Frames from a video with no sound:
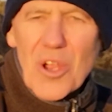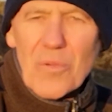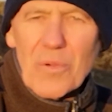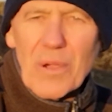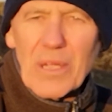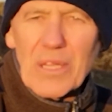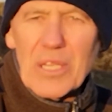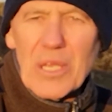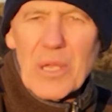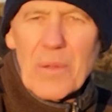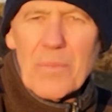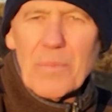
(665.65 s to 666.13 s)

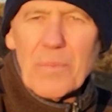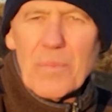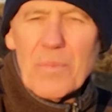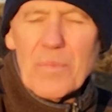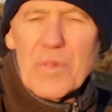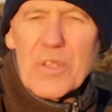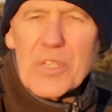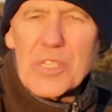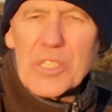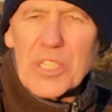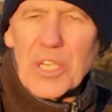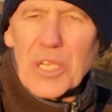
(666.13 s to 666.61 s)
when the,
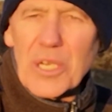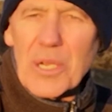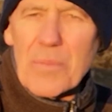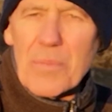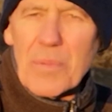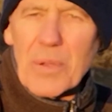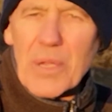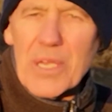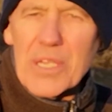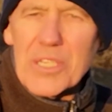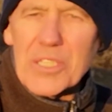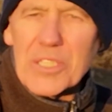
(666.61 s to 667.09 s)
the sun
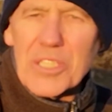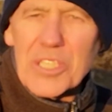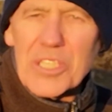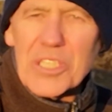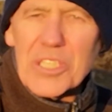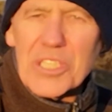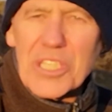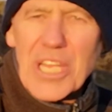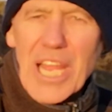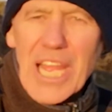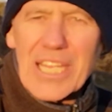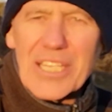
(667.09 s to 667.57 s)
appears to
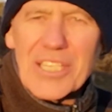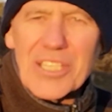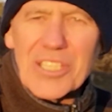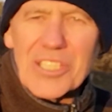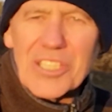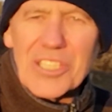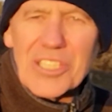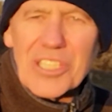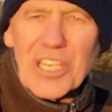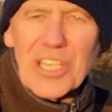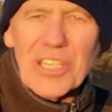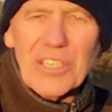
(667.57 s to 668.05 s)
stand
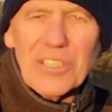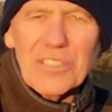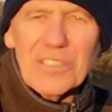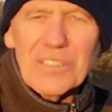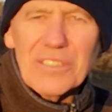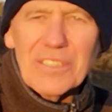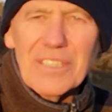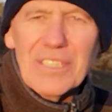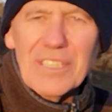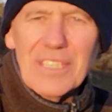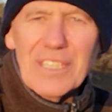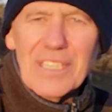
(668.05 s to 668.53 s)
still
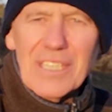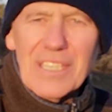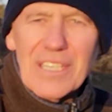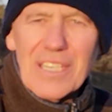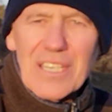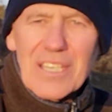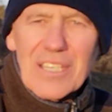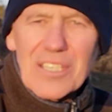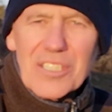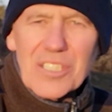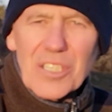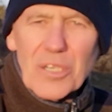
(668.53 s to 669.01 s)

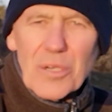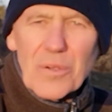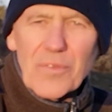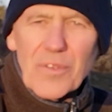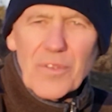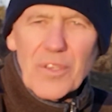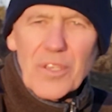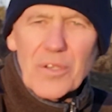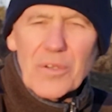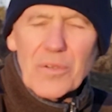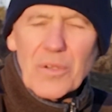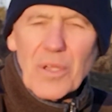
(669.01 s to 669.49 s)
so
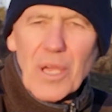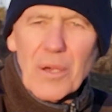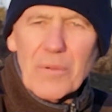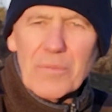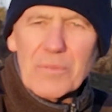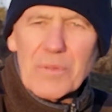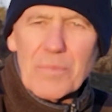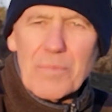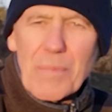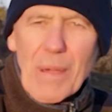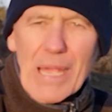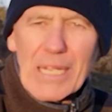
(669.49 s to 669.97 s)
if you
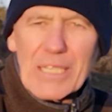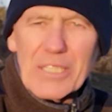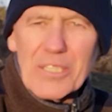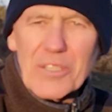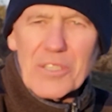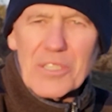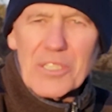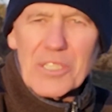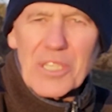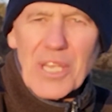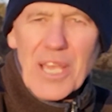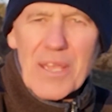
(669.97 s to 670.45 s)
come to back to
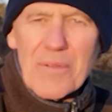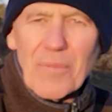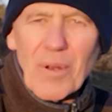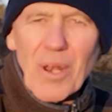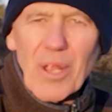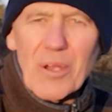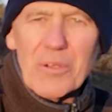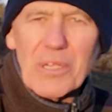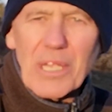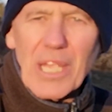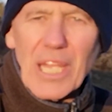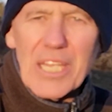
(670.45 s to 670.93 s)
the same
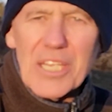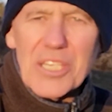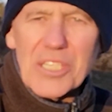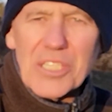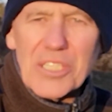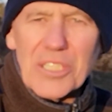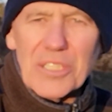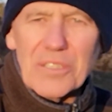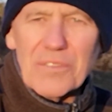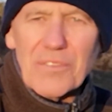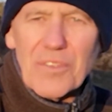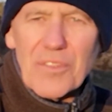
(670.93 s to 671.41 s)

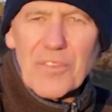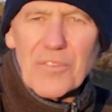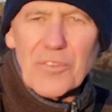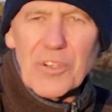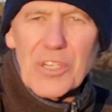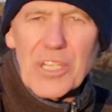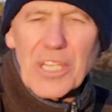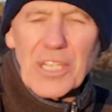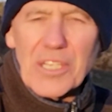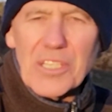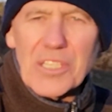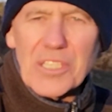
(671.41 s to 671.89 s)
location for
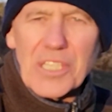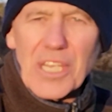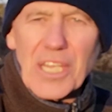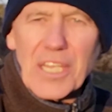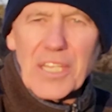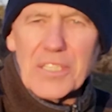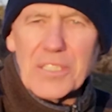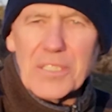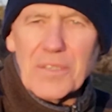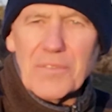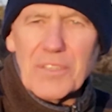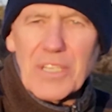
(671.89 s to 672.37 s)
three
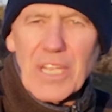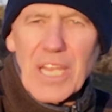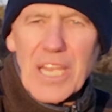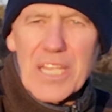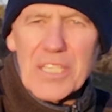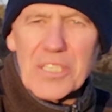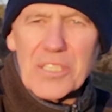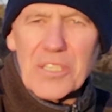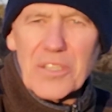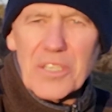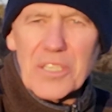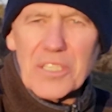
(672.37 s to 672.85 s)
consecutive
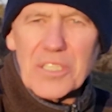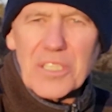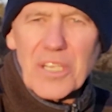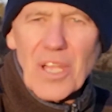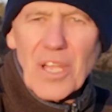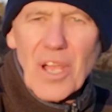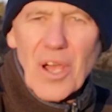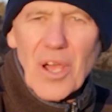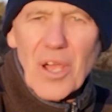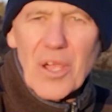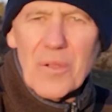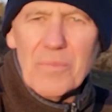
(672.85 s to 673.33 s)
days at this
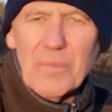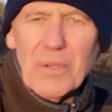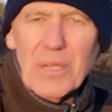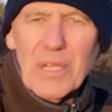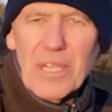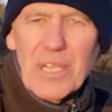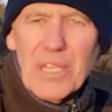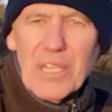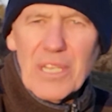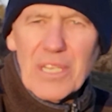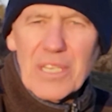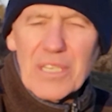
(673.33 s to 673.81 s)
time,